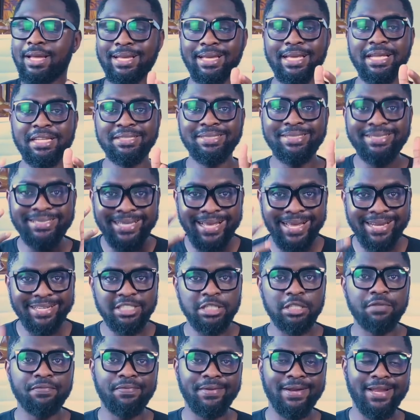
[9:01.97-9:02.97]

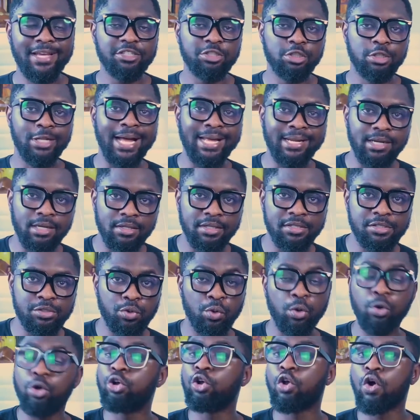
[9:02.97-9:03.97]
intelligent financial analysts
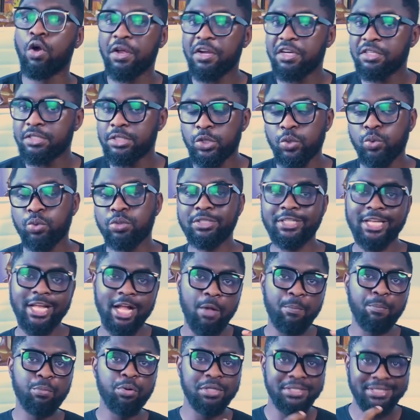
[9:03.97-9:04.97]
or lawyers who will
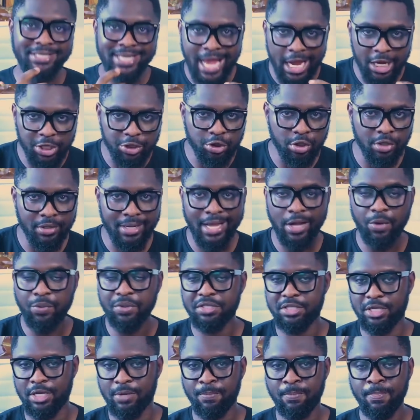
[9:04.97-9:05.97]
help protect your
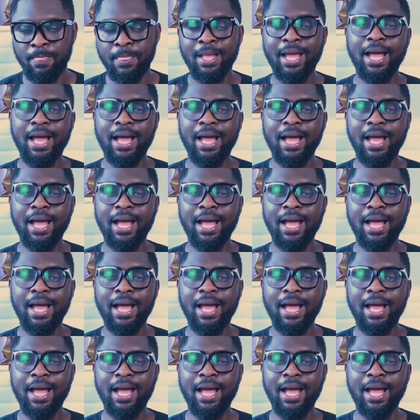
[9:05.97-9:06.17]
equity.